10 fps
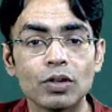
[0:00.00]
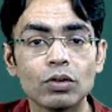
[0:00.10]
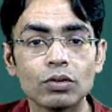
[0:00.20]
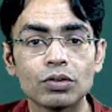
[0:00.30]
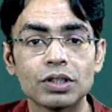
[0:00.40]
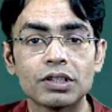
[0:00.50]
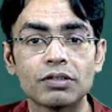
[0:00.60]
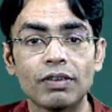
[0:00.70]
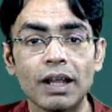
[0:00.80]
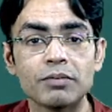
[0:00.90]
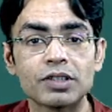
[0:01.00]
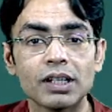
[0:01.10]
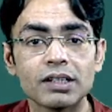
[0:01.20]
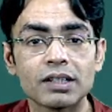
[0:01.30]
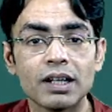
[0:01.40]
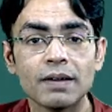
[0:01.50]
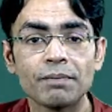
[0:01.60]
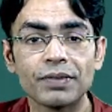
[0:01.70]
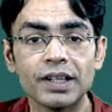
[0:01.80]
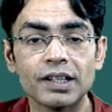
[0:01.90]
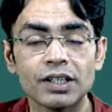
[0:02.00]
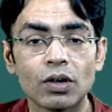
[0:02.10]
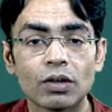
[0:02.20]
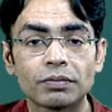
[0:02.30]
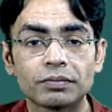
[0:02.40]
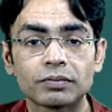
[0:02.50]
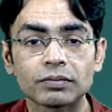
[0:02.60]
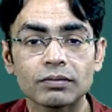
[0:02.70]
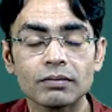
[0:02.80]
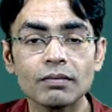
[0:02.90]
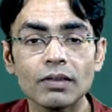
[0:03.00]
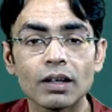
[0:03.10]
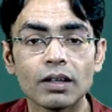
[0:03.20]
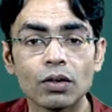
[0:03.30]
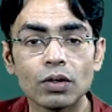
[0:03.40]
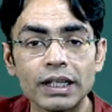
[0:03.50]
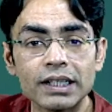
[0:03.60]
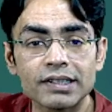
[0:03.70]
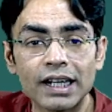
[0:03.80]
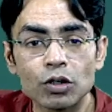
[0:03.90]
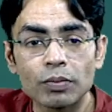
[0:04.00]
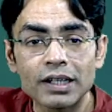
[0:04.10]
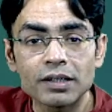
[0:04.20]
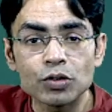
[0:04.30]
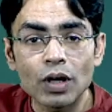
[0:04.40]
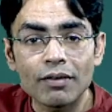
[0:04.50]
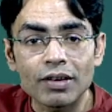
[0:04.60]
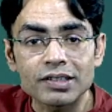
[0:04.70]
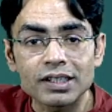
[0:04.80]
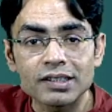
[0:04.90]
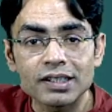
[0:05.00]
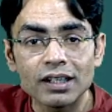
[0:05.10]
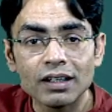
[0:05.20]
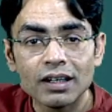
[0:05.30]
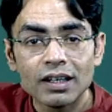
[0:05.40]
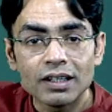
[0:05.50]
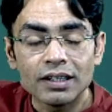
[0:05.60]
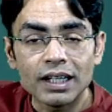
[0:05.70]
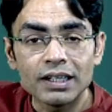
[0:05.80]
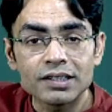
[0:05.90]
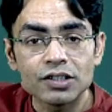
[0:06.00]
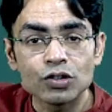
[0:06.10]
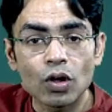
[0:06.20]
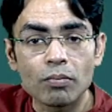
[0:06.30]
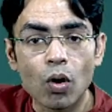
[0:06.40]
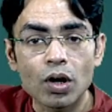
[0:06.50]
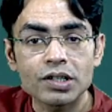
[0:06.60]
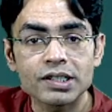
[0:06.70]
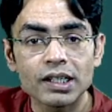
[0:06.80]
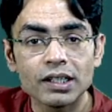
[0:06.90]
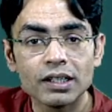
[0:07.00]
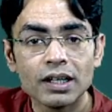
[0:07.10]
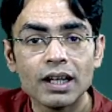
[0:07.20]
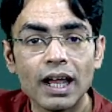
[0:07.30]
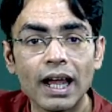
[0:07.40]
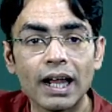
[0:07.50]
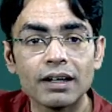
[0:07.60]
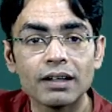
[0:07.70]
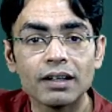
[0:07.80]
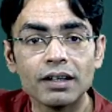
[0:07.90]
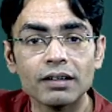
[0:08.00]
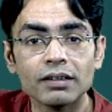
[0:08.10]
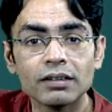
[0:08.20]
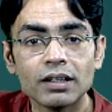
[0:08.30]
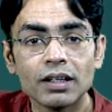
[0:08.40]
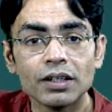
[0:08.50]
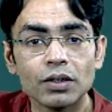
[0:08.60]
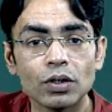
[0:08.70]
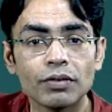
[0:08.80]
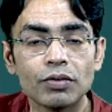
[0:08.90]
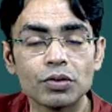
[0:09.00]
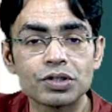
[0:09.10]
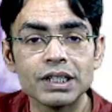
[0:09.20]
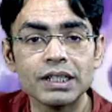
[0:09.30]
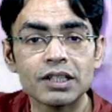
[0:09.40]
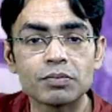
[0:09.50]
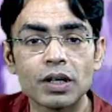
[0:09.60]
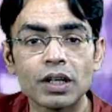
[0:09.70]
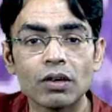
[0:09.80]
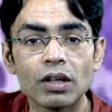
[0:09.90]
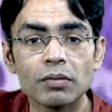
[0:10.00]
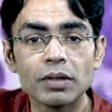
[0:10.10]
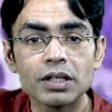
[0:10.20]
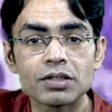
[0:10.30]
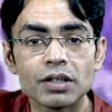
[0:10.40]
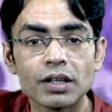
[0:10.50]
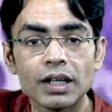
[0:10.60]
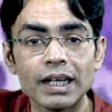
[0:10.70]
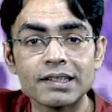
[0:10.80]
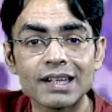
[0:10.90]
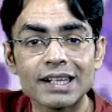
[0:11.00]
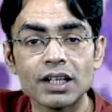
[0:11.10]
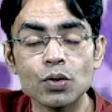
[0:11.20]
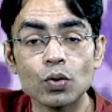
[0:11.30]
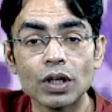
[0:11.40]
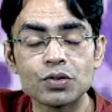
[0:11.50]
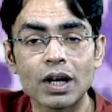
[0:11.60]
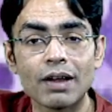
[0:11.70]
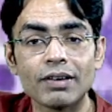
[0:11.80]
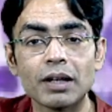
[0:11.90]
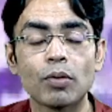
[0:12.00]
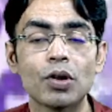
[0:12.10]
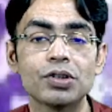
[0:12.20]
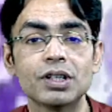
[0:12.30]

so this is flame cells. These are your, in the cytoplasm you have Russell cell, then this is your Mott cell, and here, if you see this particular image, inside the nucleus you are having deposition,